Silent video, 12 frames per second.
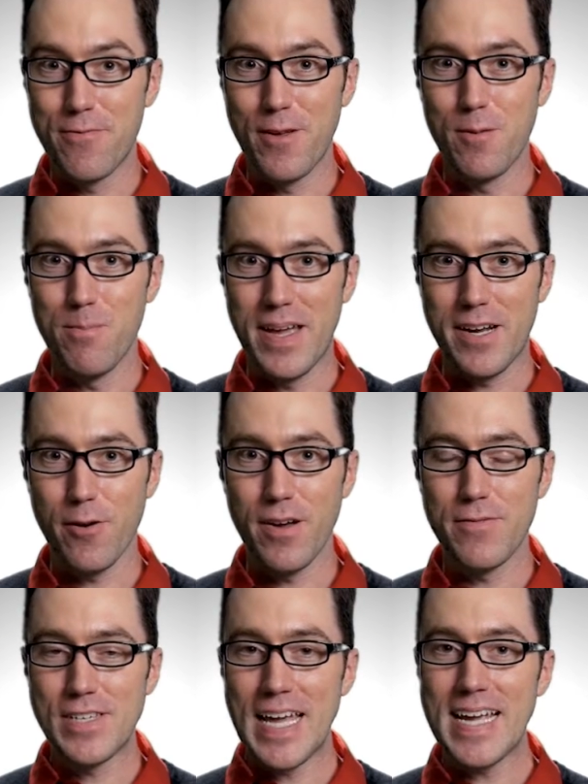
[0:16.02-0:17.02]
filmmaker
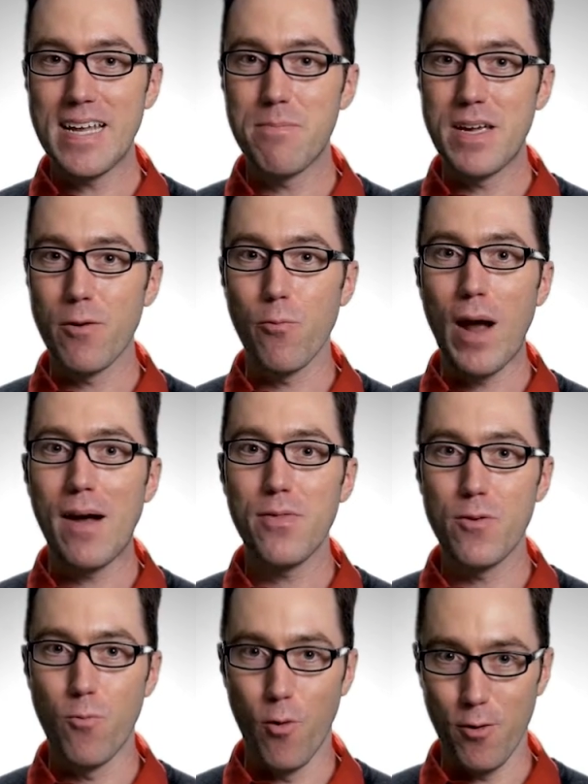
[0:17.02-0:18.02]
have taken me around the
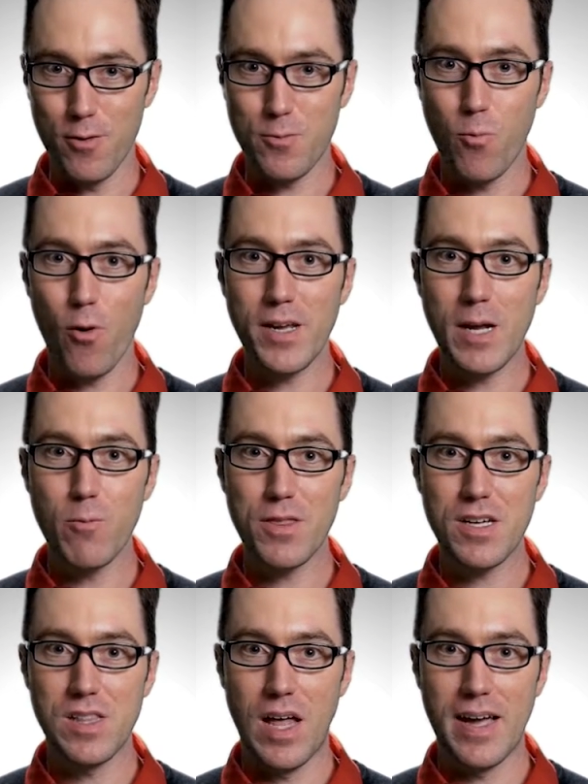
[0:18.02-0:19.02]
world working with
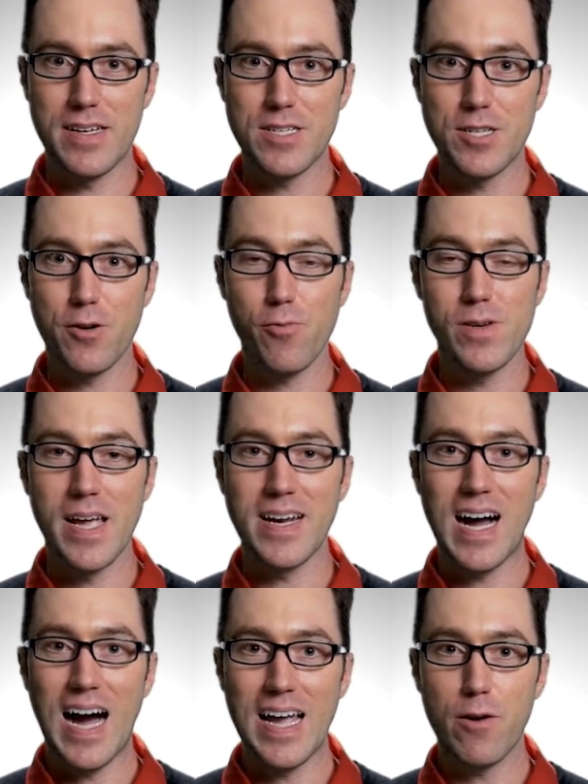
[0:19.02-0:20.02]
clients to create
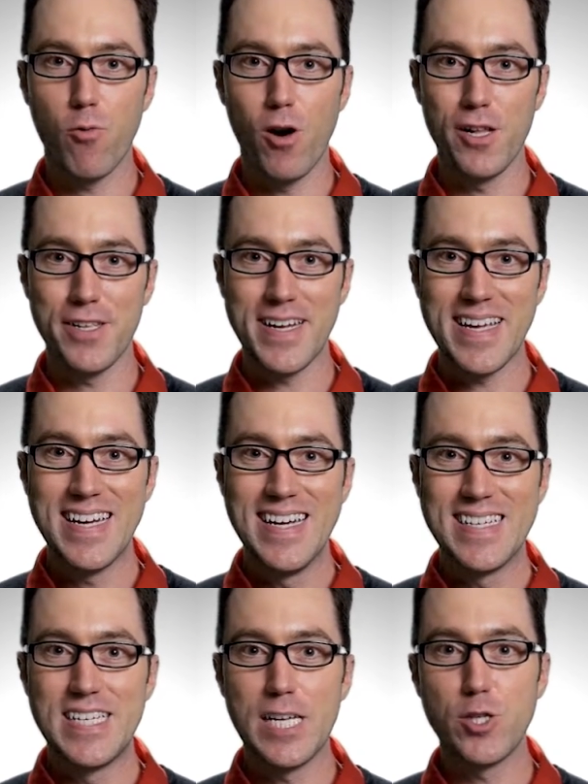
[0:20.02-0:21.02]
high-quality
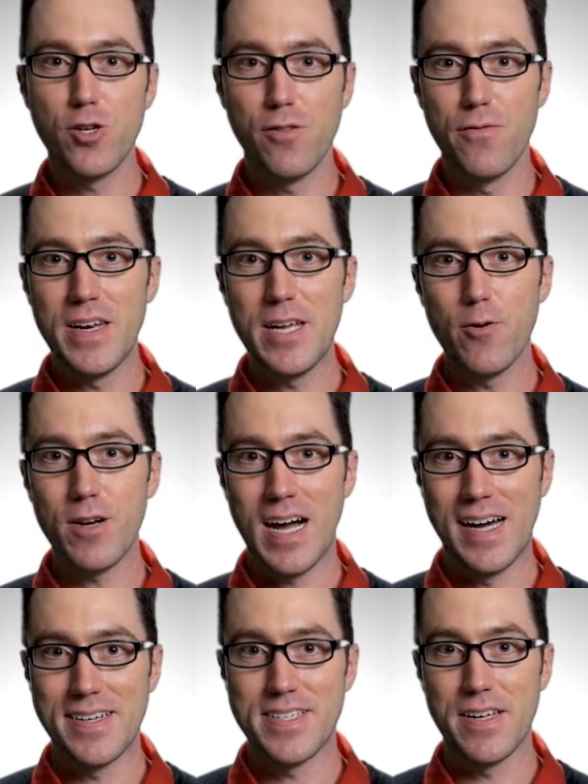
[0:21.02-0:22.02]
digital video
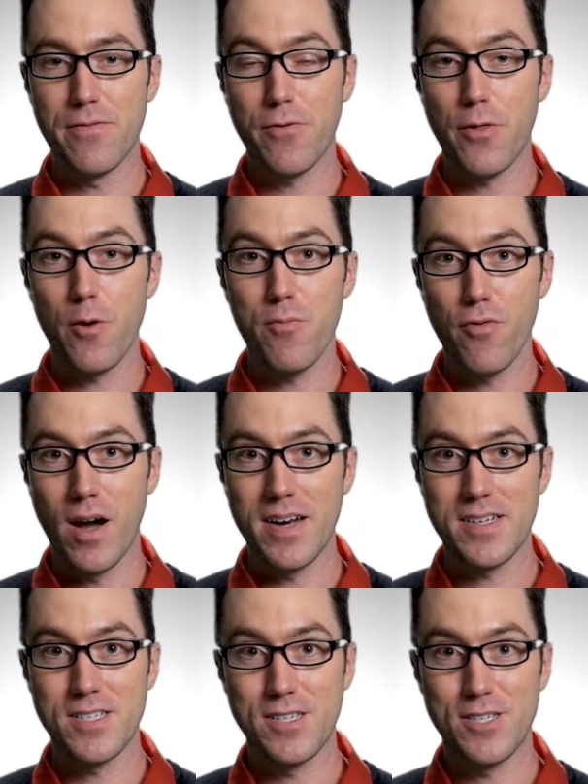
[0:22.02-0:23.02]
content for their
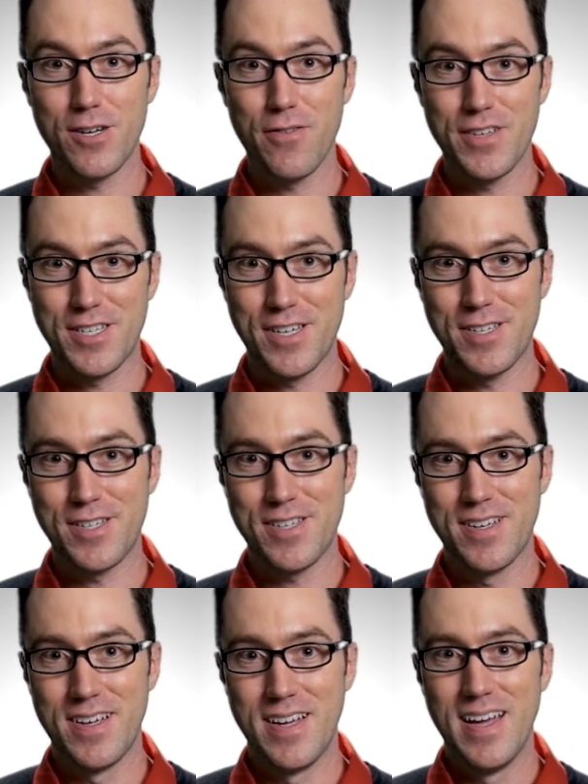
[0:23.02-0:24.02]
products and services.
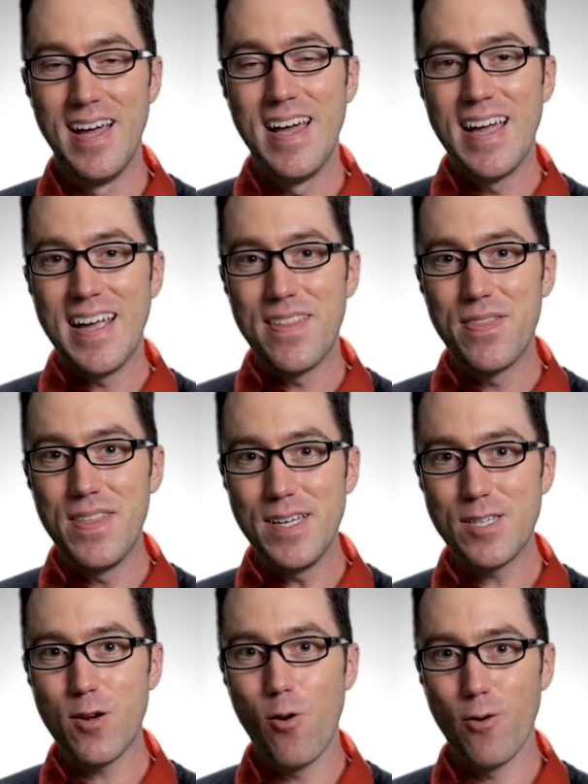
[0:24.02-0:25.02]
In
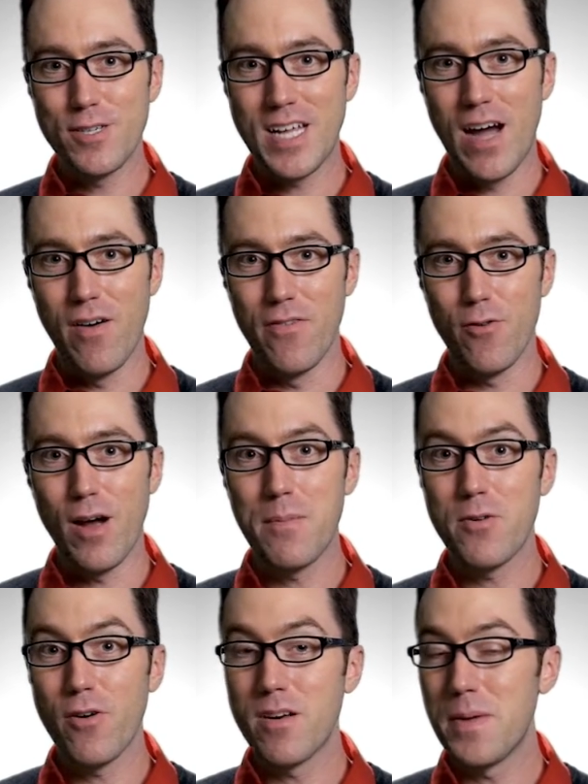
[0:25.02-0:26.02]
this course, however, I'm
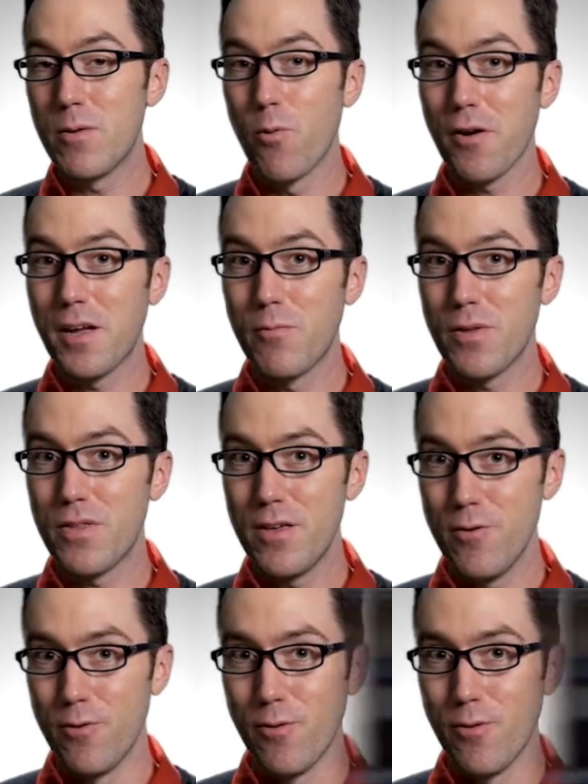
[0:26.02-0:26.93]
going to be working with you.